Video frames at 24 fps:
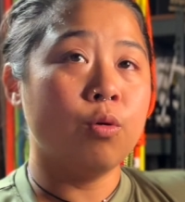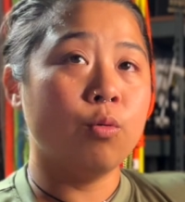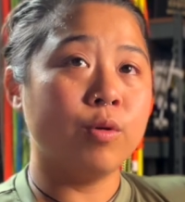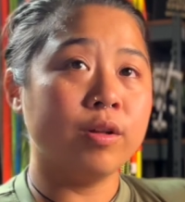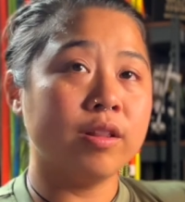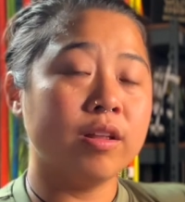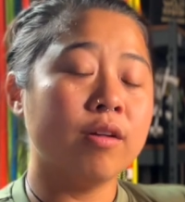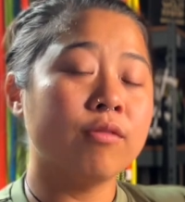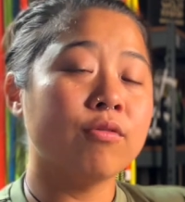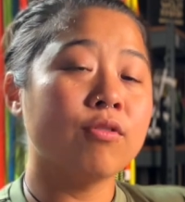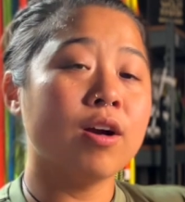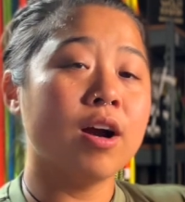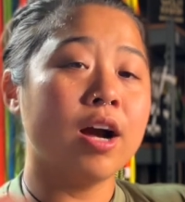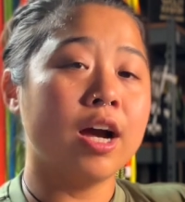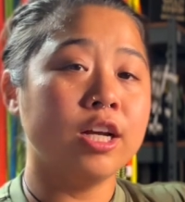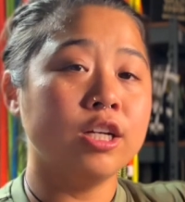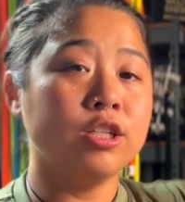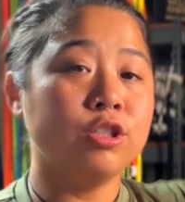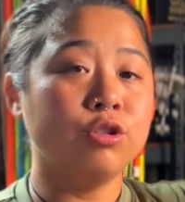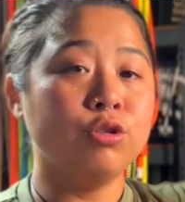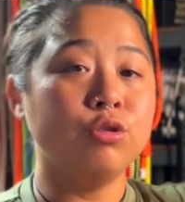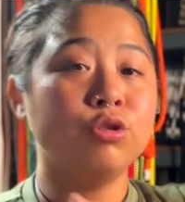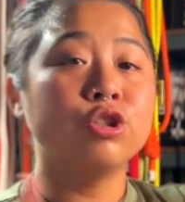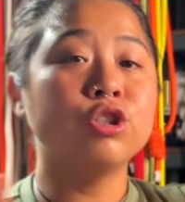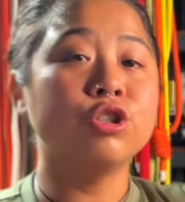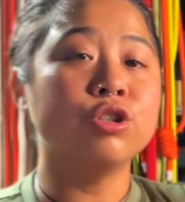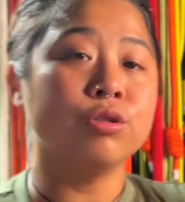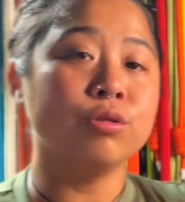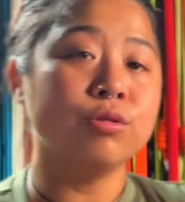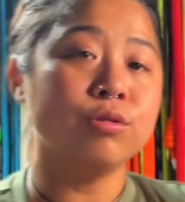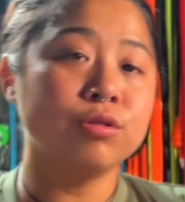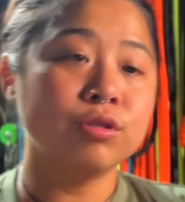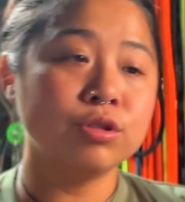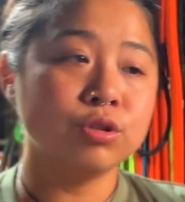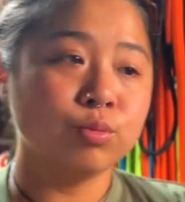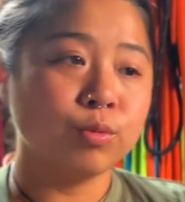whenever I do
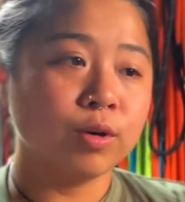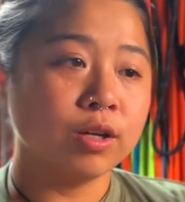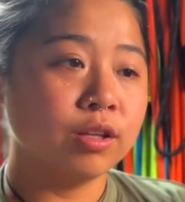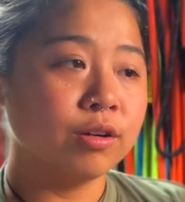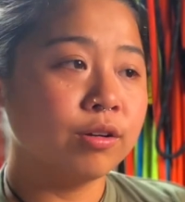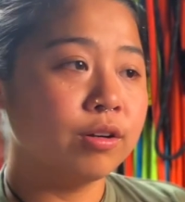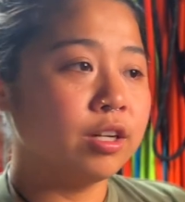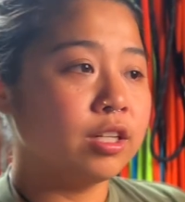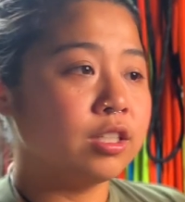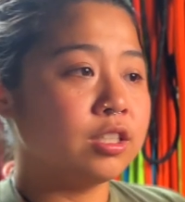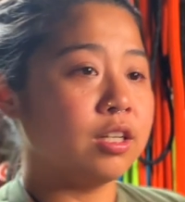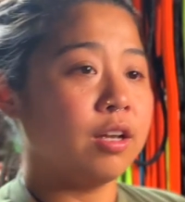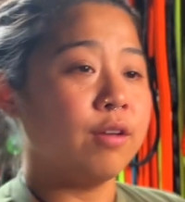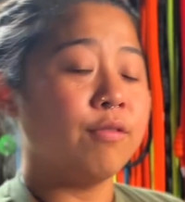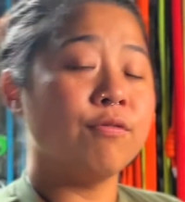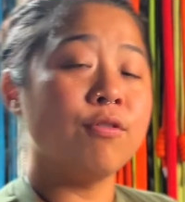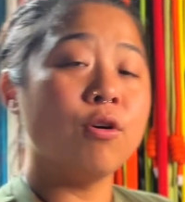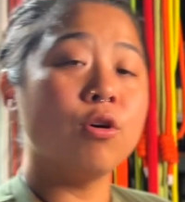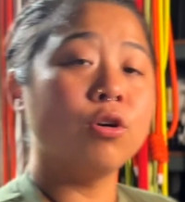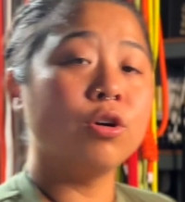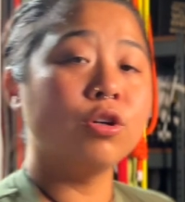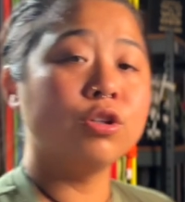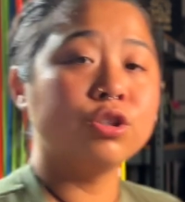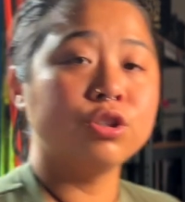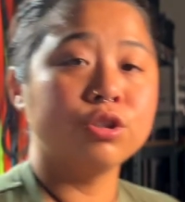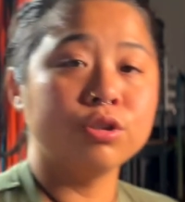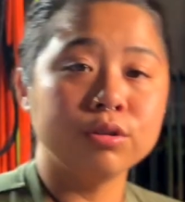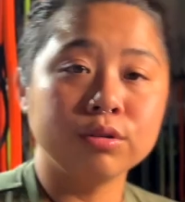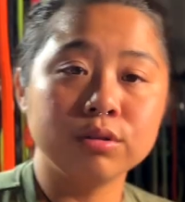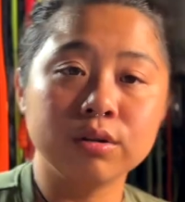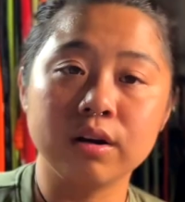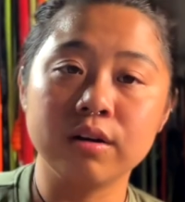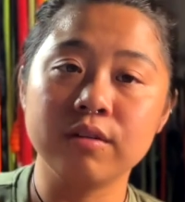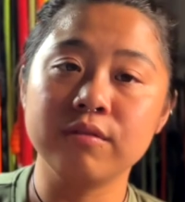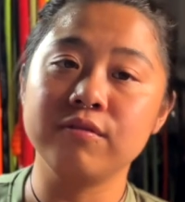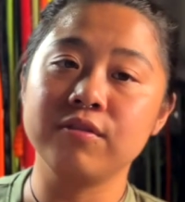shoots, whether it's a photo
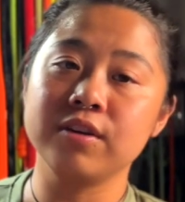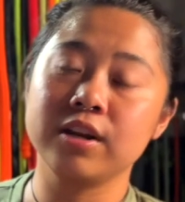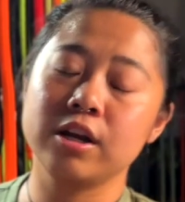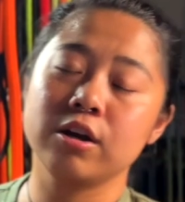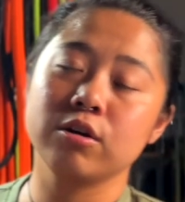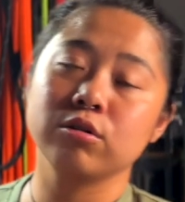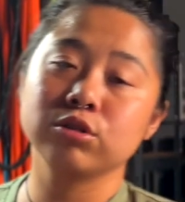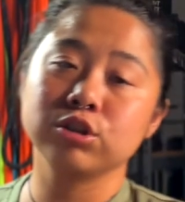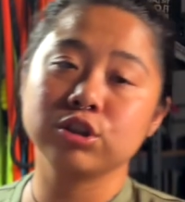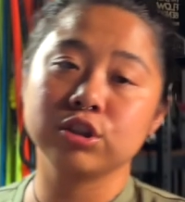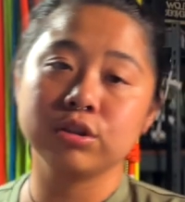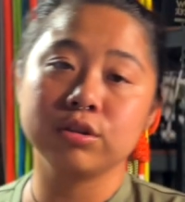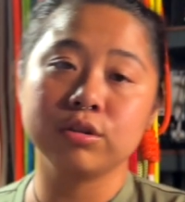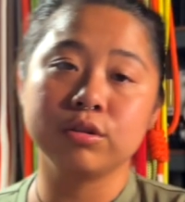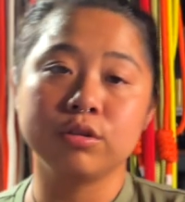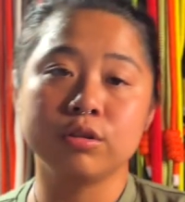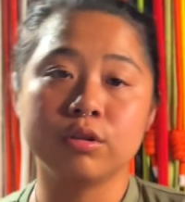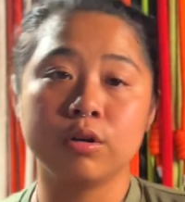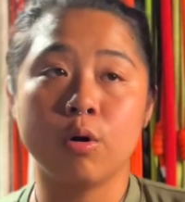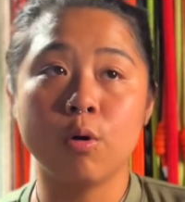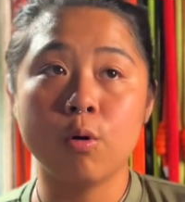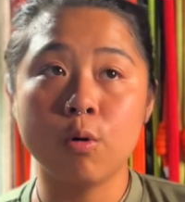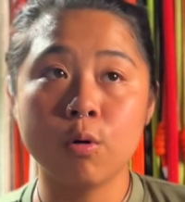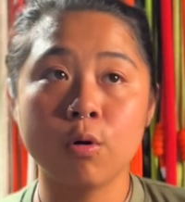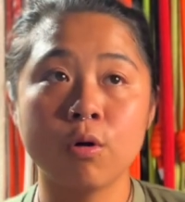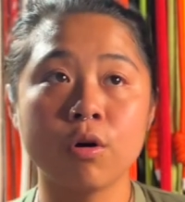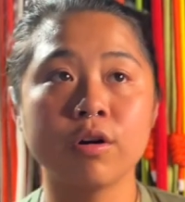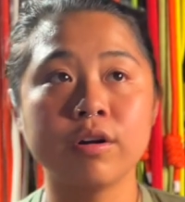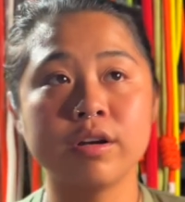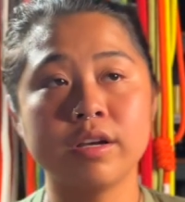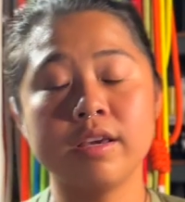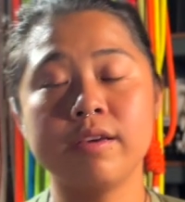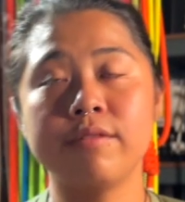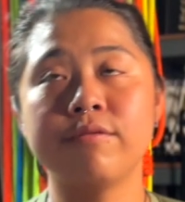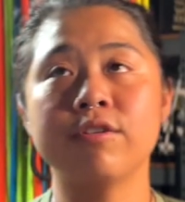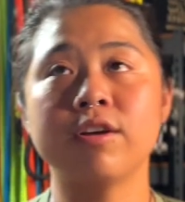shoot, a video shoot, or
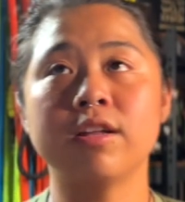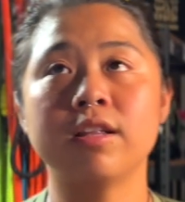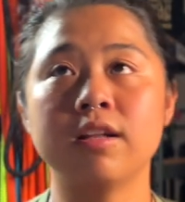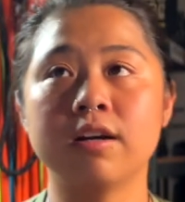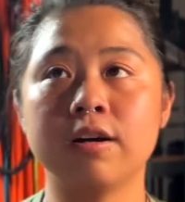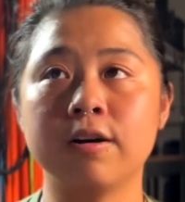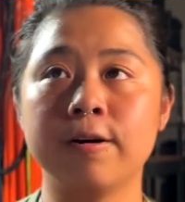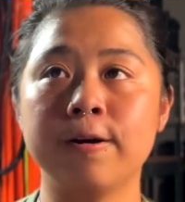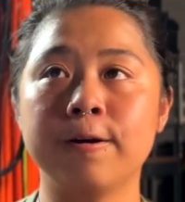even